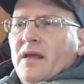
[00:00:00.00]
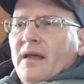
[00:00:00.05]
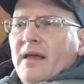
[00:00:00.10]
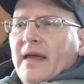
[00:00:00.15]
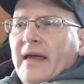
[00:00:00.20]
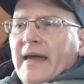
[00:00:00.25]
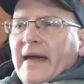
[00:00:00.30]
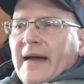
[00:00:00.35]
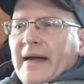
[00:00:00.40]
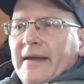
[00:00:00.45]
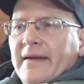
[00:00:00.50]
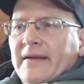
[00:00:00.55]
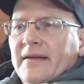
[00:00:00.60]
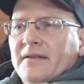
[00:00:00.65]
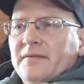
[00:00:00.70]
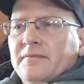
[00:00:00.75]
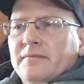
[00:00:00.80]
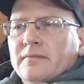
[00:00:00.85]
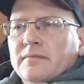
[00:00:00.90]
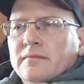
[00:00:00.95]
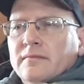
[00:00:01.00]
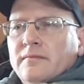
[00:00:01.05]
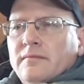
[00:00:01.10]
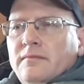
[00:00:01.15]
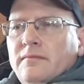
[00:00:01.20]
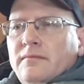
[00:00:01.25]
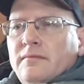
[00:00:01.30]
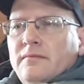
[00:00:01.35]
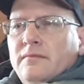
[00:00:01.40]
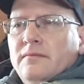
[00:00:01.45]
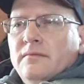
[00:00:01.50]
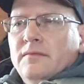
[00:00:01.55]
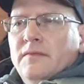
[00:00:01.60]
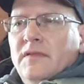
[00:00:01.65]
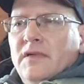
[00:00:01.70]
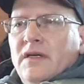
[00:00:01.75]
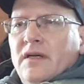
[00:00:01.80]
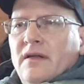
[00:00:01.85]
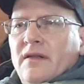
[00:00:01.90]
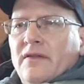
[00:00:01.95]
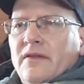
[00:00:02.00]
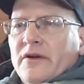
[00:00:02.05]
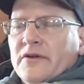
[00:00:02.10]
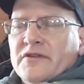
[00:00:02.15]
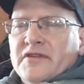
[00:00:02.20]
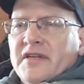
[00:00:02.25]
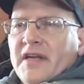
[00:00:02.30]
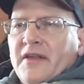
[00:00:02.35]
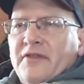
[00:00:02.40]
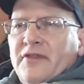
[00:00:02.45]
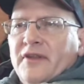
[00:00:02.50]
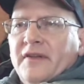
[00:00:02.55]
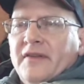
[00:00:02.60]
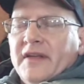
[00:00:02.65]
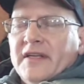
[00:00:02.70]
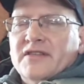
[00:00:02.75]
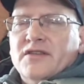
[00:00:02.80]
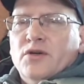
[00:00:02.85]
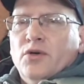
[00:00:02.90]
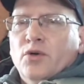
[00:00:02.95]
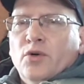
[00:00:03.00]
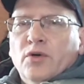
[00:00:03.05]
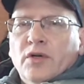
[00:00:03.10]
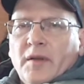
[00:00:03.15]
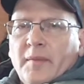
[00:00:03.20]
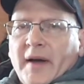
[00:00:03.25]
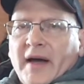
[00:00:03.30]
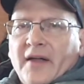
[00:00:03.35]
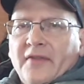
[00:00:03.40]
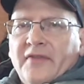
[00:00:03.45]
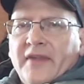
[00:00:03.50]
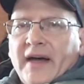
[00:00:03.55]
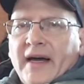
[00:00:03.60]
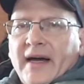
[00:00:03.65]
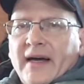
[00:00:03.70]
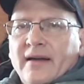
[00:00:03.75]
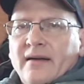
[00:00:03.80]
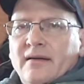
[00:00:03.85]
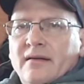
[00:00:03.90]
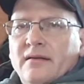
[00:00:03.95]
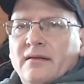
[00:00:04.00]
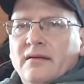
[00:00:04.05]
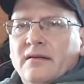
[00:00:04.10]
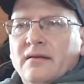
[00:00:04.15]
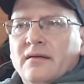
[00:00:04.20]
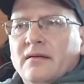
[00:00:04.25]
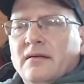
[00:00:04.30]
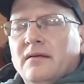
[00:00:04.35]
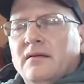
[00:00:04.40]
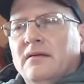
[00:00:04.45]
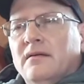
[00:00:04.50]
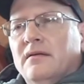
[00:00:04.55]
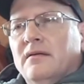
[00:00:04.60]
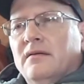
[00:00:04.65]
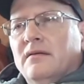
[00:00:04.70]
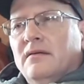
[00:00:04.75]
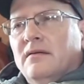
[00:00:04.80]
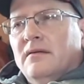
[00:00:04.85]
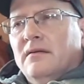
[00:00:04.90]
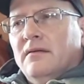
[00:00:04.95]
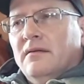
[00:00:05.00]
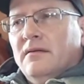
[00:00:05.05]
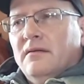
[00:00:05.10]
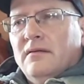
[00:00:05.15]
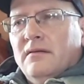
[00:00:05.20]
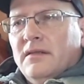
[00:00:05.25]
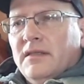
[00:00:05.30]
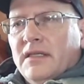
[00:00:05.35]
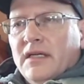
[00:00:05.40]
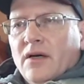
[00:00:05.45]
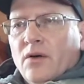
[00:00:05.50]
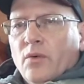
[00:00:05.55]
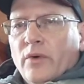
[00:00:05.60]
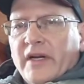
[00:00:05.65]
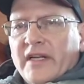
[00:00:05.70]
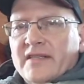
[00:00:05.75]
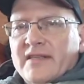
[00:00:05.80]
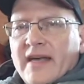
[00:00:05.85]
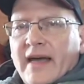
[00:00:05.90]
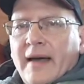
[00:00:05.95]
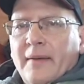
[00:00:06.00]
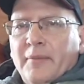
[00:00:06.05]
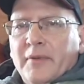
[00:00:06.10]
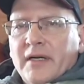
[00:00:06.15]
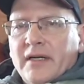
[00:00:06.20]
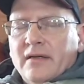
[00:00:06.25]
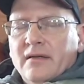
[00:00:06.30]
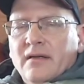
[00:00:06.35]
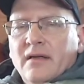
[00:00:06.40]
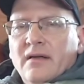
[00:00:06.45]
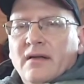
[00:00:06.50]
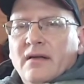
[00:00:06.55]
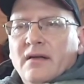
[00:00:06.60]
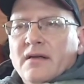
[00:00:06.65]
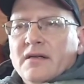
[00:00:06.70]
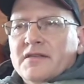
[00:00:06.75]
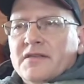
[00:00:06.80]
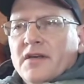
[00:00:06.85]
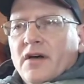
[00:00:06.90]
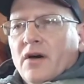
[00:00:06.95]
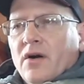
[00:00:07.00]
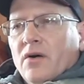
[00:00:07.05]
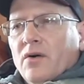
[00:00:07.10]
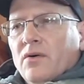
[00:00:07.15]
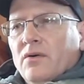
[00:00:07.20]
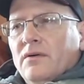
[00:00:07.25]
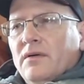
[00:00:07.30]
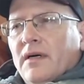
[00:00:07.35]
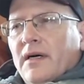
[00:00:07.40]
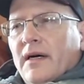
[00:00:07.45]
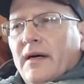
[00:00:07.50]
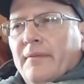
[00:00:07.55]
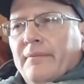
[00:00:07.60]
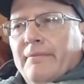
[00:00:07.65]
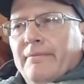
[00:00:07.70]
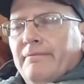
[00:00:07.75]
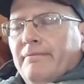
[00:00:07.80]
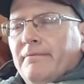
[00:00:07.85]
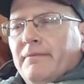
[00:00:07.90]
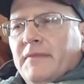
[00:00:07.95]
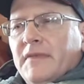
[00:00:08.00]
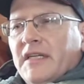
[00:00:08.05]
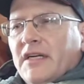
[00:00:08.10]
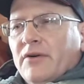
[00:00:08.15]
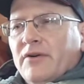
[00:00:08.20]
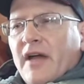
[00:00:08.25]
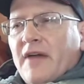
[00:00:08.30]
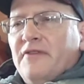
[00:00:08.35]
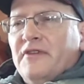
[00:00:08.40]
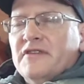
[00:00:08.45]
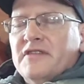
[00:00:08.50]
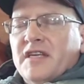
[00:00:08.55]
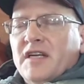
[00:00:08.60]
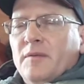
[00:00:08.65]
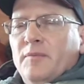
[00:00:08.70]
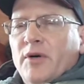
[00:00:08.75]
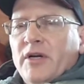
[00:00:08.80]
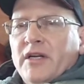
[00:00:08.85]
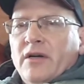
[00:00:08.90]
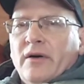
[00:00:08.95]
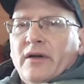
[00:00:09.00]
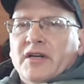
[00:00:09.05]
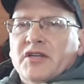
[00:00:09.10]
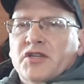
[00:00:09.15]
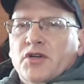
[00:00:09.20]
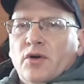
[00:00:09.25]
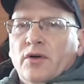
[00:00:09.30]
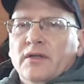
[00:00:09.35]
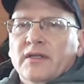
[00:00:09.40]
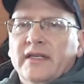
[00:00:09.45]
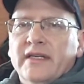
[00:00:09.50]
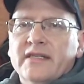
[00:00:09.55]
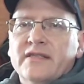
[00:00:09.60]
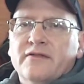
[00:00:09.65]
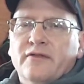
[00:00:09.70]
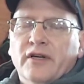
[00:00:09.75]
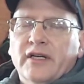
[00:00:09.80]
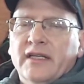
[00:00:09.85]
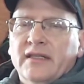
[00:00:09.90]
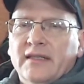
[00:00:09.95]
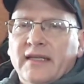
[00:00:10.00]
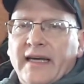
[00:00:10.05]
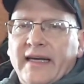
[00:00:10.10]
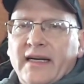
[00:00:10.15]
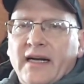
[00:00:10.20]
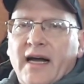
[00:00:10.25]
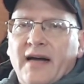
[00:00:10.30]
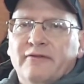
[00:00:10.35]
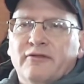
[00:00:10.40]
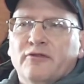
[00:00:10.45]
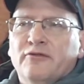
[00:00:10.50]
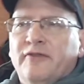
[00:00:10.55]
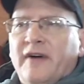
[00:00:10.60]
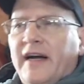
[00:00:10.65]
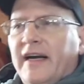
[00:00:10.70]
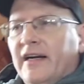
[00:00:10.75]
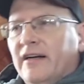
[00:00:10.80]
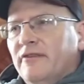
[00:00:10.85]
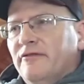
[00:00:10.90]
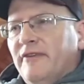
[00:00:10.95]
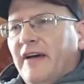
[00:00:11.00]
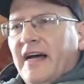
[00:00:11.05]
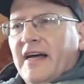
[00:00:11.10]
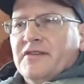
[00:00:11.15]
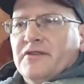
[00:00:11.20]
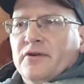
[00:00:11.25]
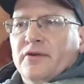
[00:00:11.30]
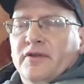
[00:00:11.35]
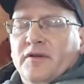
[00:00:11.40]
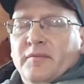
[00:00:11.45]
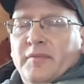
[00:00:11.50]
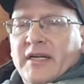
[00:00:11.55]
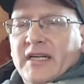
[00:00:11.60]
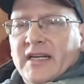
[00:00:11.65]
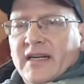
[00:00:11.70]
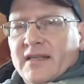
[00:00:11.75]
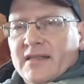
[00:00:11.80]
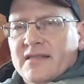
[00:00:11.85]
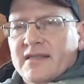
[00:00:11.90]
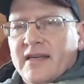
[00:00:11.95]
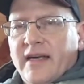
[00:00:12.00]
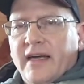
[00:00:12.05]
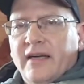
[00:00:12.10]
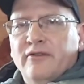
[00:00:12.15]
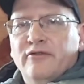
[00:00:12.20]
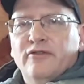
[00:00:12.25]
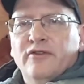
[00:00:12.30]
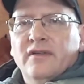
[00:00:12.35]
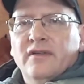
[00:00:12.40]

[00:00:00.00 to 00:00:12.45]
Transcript: And there's nothing that's cool about that, you know, when it's happening. So, you know, nothing's going to put you on a short list for getting laid off or fired faster than being unsafe.